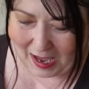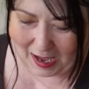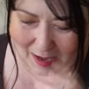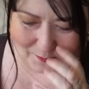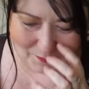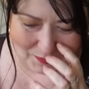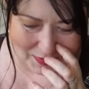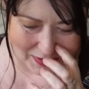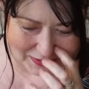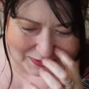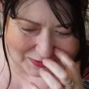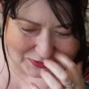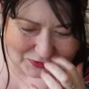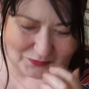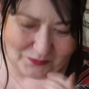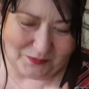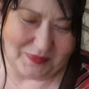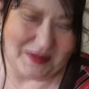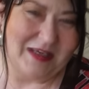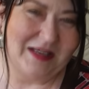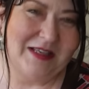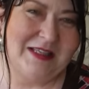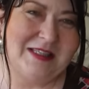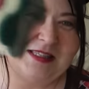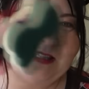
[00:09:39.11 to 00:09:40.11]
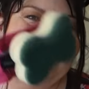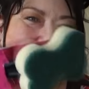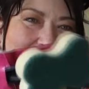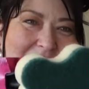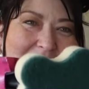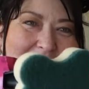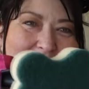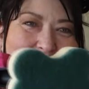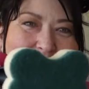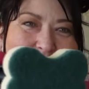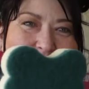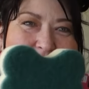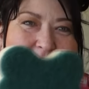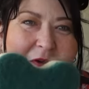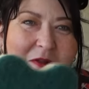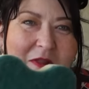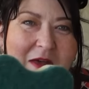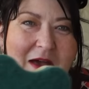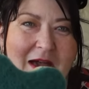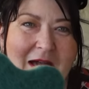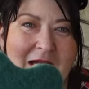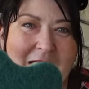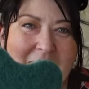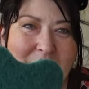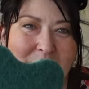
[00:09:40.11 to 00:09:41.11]
I picked up this for
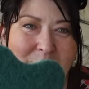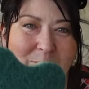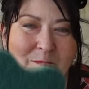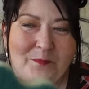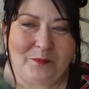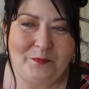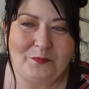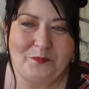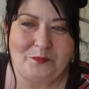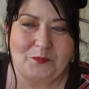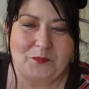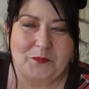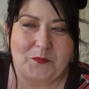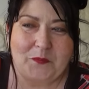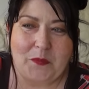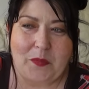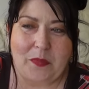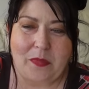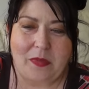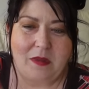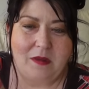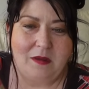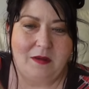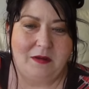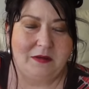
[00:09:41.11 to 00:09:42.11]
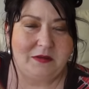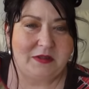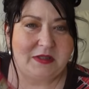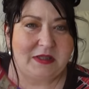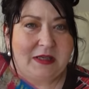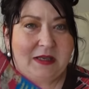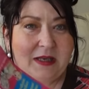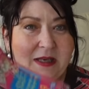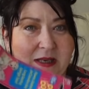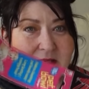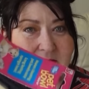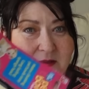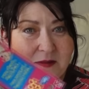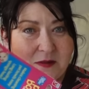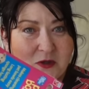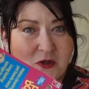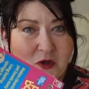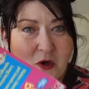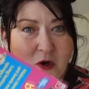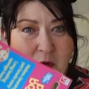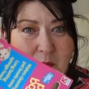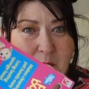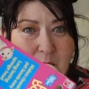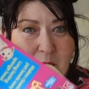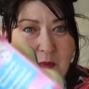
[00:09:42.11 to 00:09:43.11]
the um, cleaning the
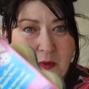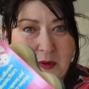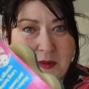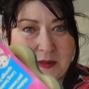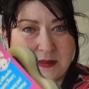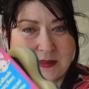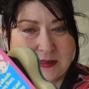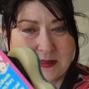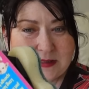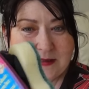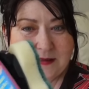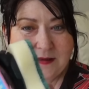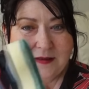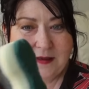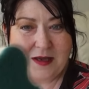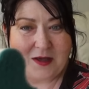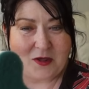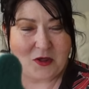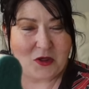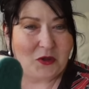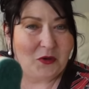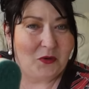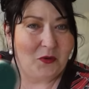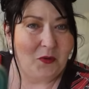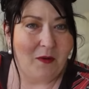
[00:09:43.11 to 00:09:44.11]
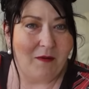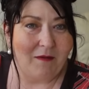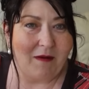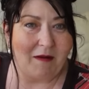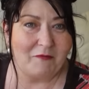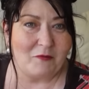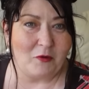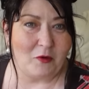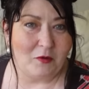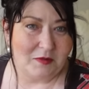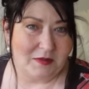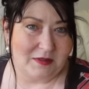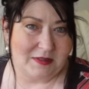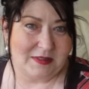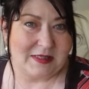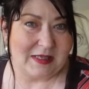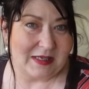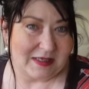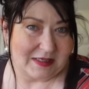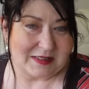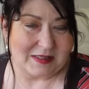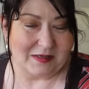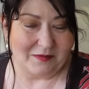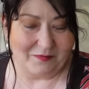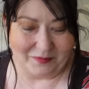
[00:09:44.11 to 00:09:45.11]
dog bowls. As you know, I've got
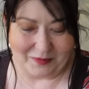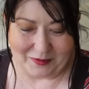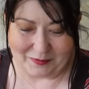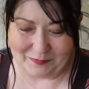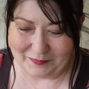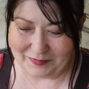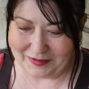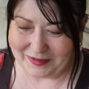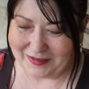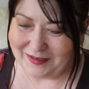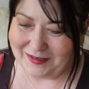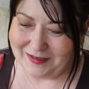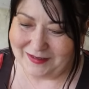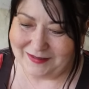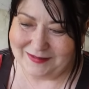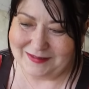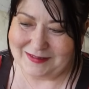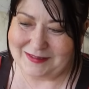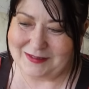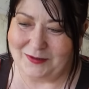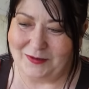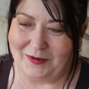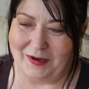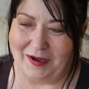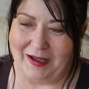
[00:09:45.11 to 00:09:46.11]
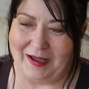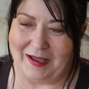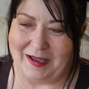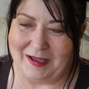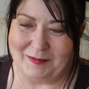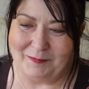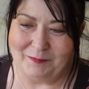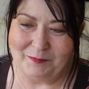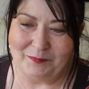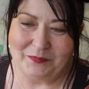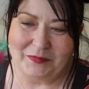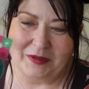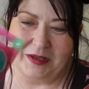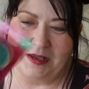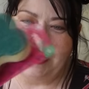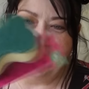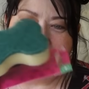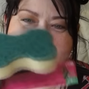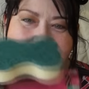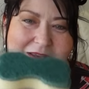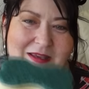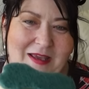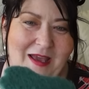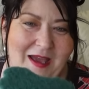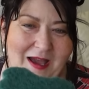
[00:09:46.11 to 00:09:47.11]
six of them. So um,
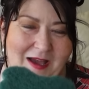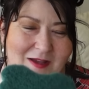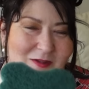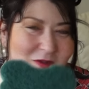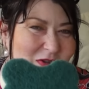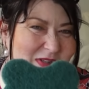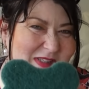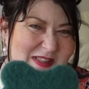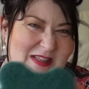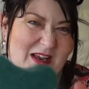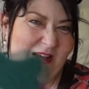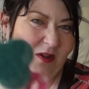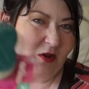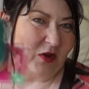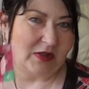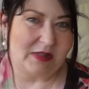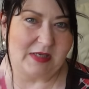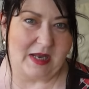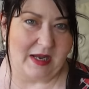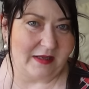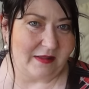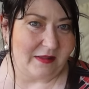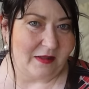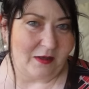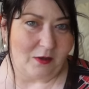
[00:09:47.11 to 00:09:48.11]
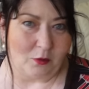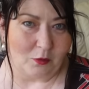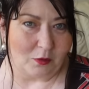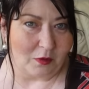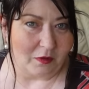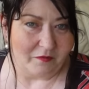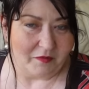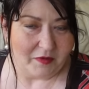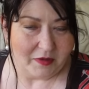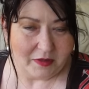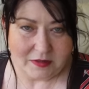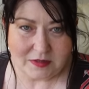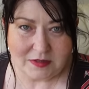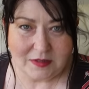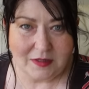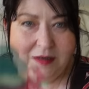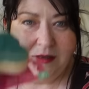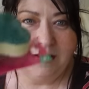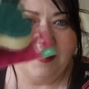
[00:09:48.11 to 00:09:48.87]
yeah, I just I just like the look of it.